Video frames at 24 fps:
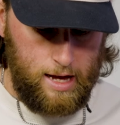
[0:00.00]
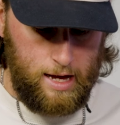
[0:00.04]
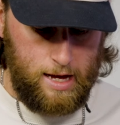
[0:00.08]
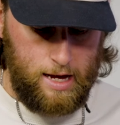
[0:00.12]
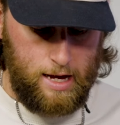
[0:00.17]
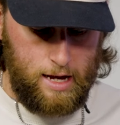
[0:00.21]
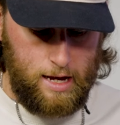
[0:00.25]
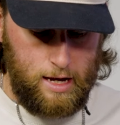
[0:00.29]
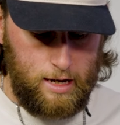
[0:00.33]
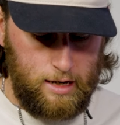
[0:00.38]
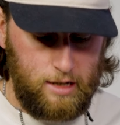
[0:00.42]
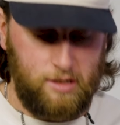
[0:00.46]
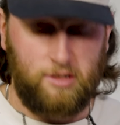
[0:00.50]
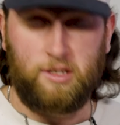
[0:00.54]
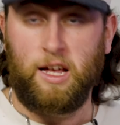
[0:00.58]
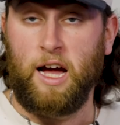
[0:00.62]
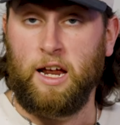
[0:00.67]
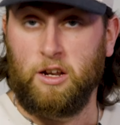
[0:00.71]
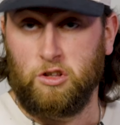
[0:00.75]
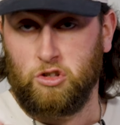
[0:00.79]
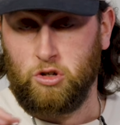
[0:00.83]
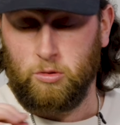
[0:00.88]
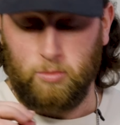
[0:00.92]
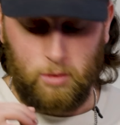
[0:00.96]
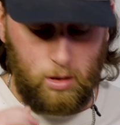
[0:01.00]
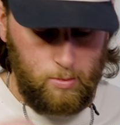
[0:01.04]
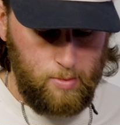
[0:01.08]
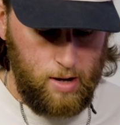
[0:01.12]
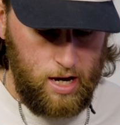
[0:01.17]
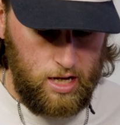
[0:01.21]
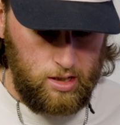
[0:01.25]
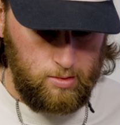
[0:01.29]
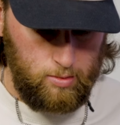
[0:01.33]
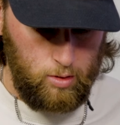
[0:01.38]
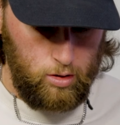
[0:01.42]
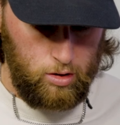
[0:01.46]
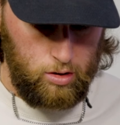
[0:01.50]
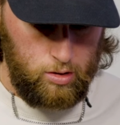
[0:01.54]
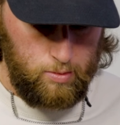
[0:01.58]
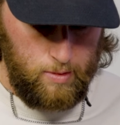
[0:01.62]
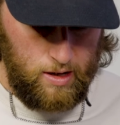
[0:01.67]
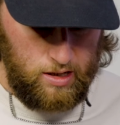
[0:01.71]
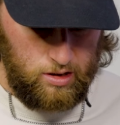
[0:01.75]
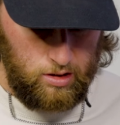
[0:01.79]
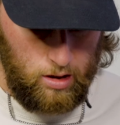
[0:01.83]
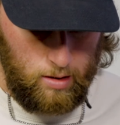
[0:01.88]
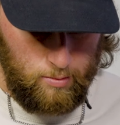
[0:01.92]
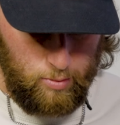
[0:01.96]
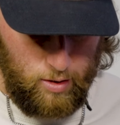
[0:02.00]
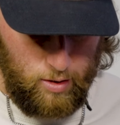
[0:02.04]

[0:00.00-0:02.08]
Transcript: and as tight as humanly possible. It's based on